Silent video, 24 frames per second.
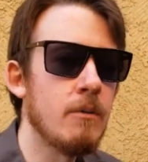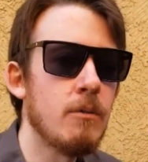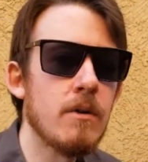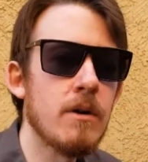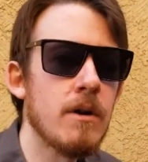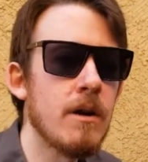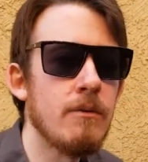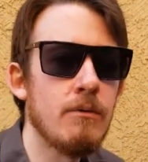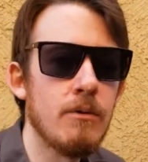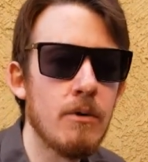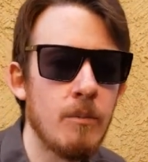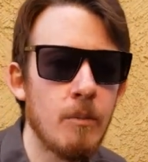
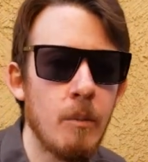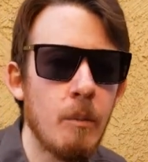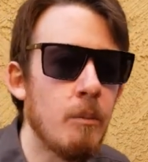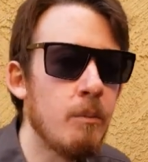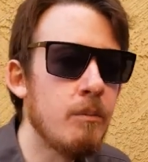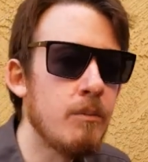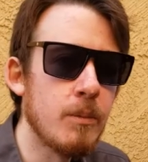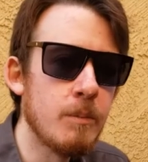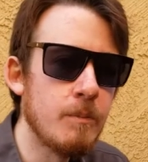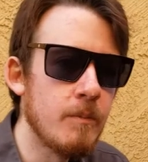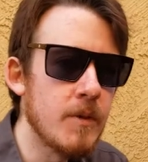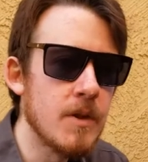whatever,
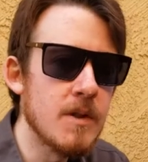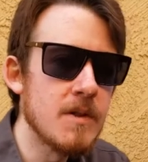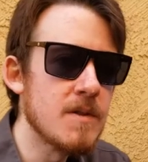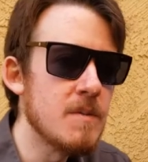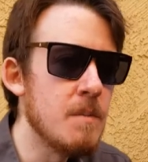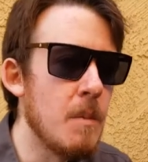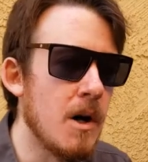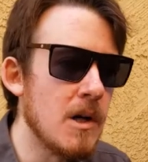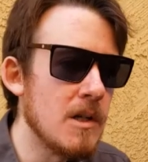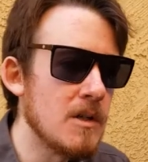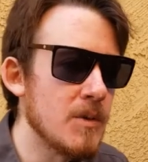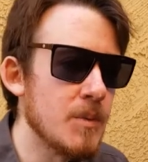the
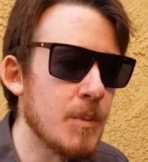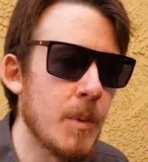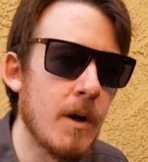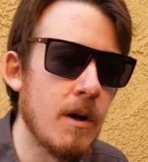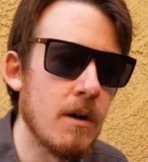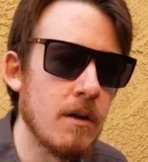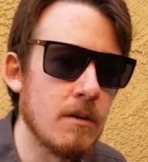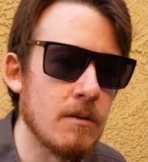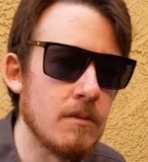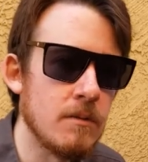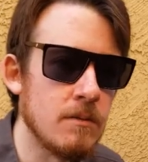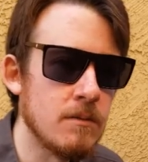smallest
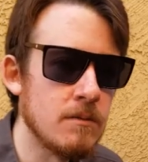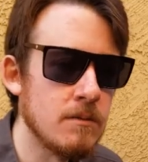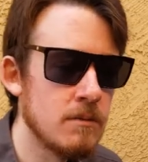particle.